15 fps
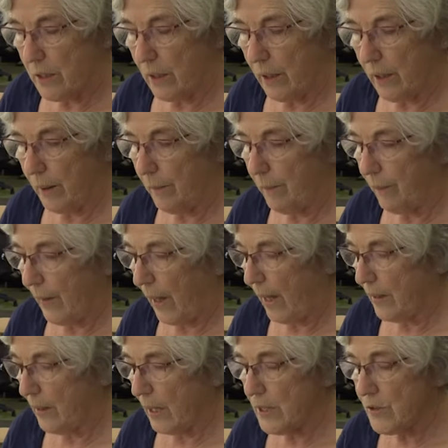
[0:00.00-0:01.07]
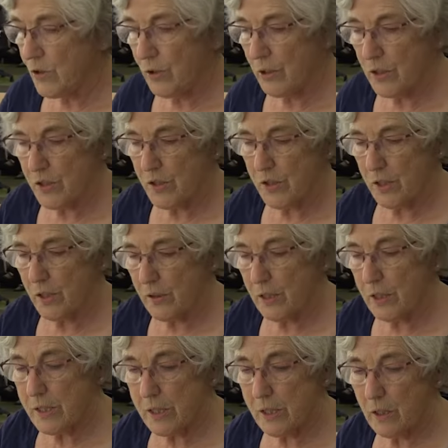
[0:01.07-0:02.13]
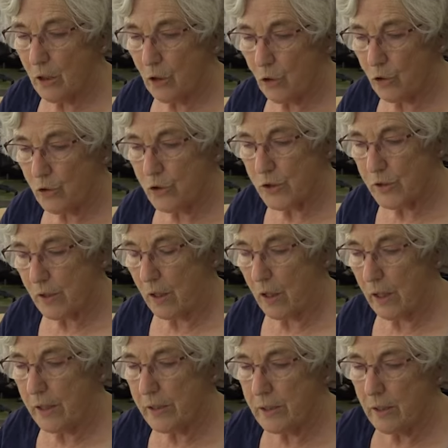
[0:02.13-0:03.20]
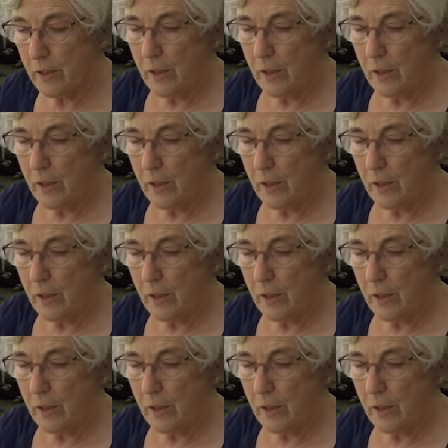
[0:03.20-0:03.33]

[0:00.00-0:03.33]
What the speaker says: And as you can see, this is the good side,